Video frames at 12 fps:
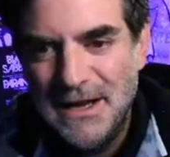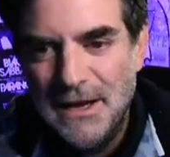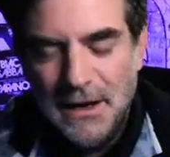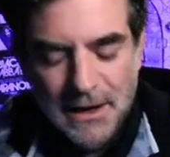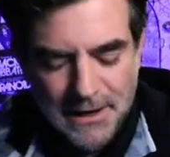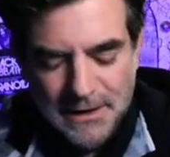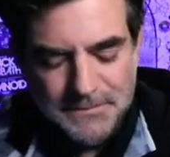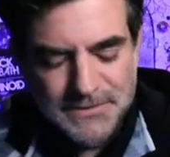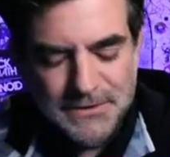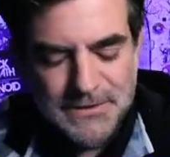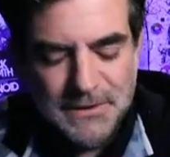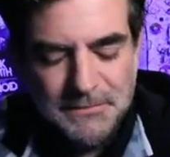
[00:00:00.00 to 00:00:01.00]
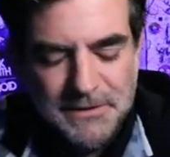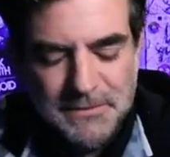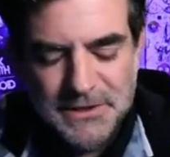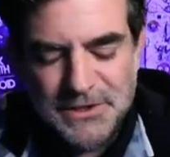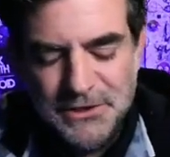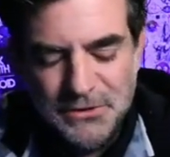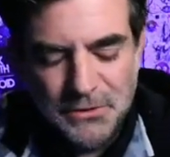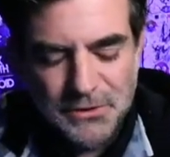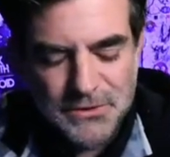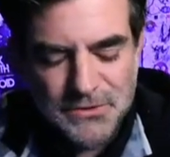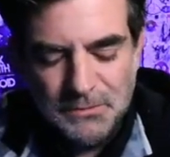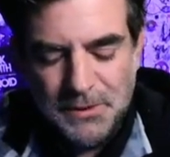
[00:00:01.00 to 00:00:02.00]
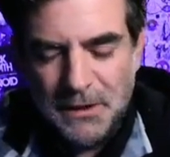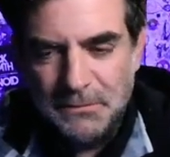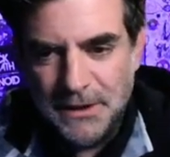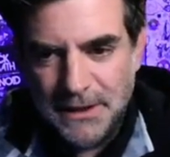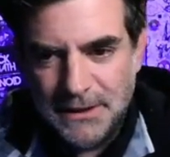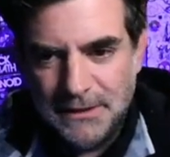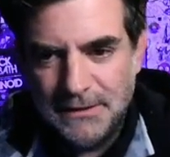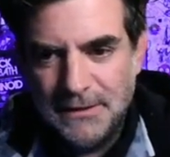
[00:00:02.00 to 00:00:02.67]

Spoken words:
So somebody mentioned New Order's Republic.